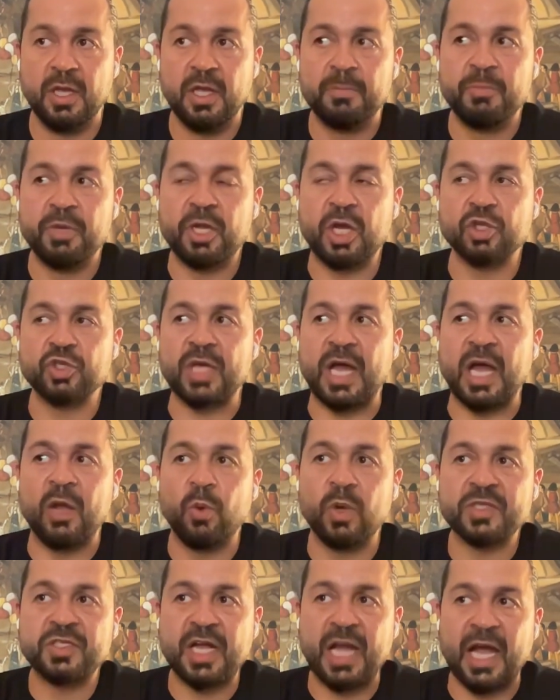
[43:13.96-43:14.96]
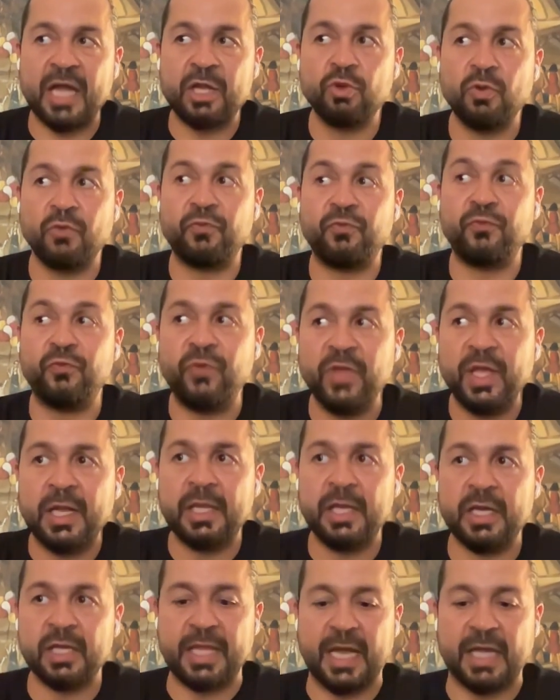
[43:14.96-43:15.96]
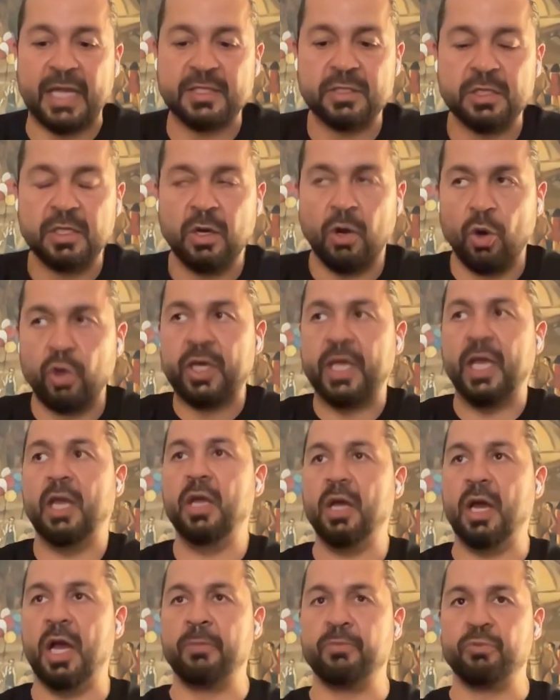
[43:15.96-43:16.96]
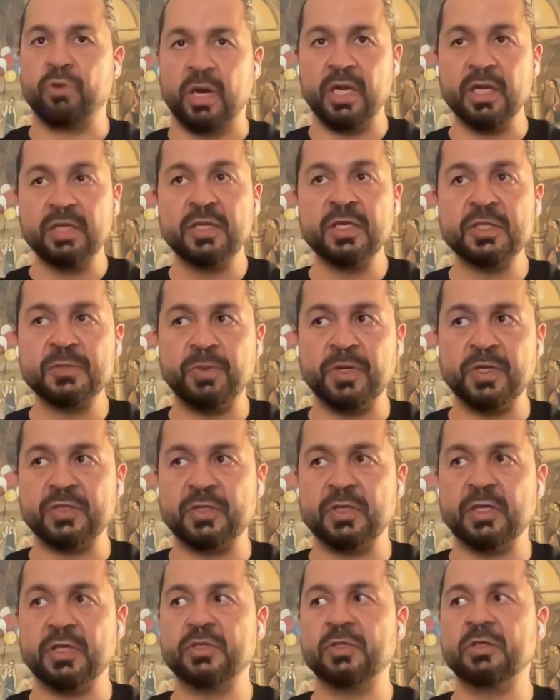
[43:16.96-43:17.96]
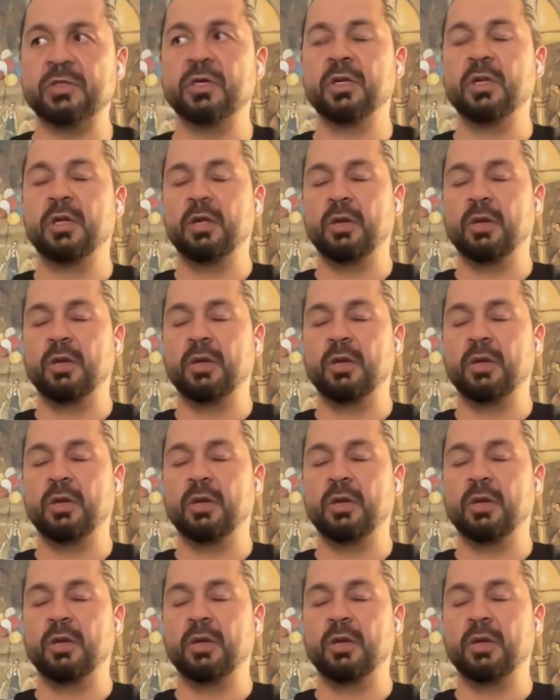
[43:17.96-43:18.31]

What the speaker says: because I was kind of feeling that, okay, I'm running this business.